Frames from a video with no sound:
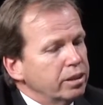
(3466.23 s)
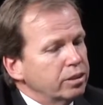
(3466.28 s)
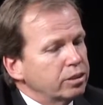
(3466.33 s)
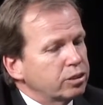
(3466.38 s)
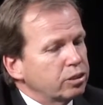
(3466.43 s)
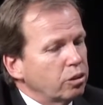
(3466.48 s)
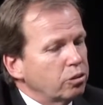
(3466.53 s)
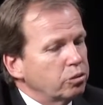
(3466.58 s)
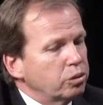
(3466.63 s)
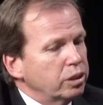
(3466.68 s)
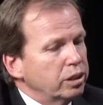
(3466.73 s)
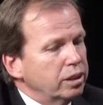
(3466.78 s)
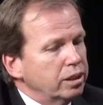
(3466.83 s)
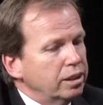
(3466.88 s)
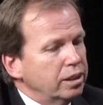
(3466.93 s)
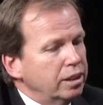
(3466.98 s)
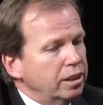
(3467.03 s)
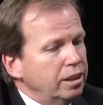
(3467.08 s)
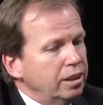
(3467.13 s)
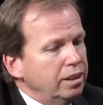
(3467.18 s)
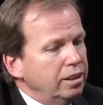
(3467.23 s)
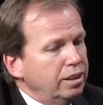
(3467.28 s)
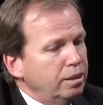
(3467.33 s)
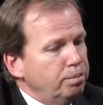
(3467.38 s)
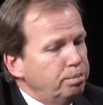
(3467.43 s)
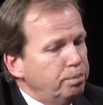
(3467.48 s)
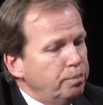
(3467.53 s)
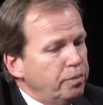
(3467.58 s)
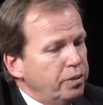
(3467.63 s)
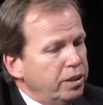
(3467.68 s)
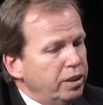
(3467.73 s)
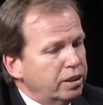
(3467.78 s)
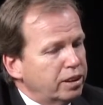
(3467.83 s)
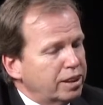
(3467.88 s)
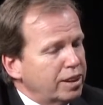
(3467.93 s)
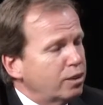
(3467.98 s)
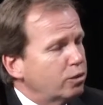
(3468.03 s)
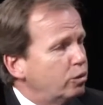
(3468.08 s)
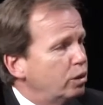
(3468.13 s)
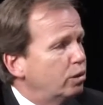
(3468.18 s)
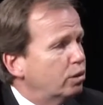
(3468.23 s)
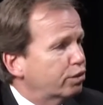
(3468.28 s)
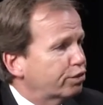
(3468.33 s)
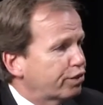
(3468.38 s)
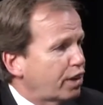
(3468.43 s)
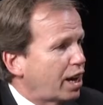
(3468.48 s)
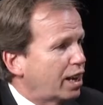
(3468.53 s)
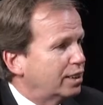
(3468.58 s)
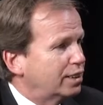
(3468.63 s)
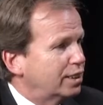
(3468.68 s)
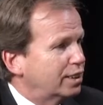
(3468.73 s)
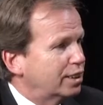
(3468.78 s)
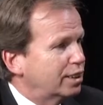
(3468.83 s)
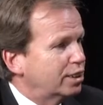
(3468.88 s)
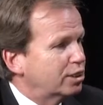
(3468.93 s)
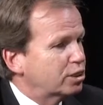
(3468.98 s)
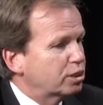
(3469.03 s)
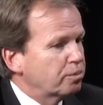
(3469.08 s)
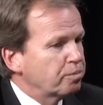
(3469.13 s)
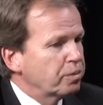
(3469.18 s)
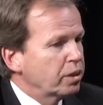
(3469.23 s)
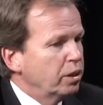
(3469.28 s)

So the thing we were finding is